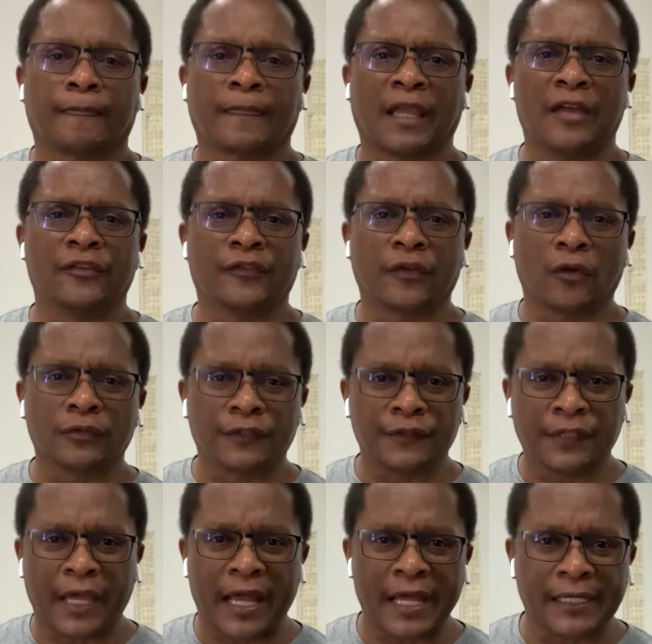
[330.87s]
And so
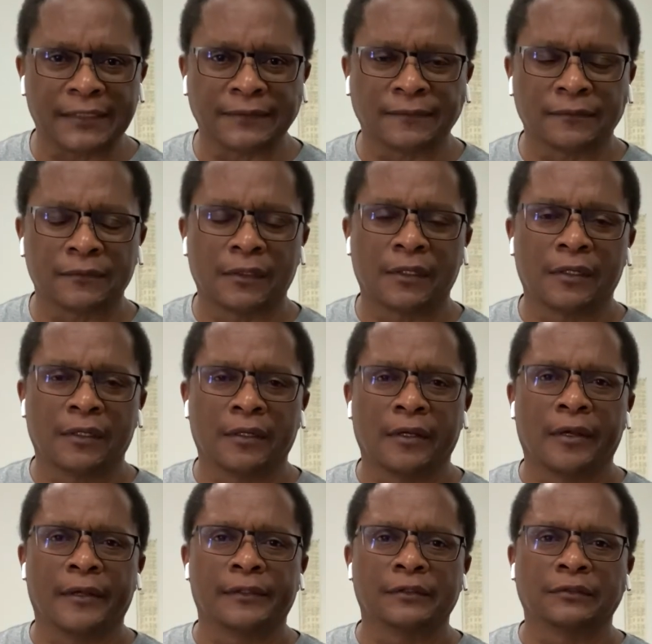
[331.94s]
today,
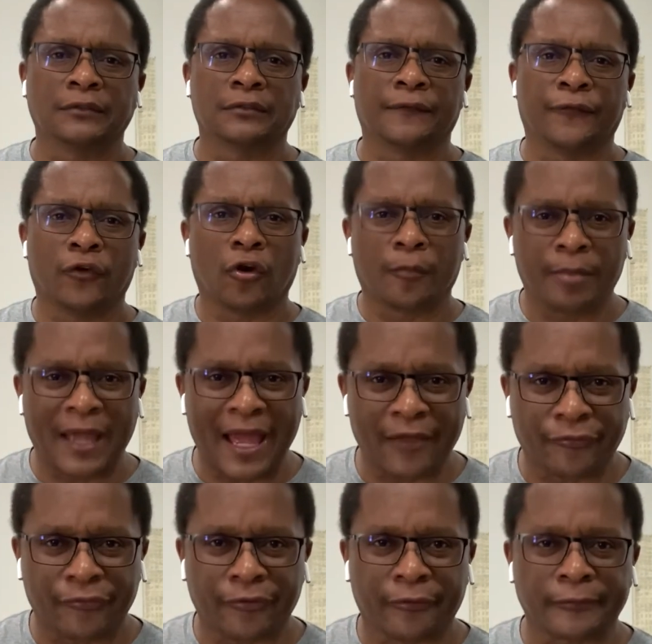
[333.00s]
if you're a pastor,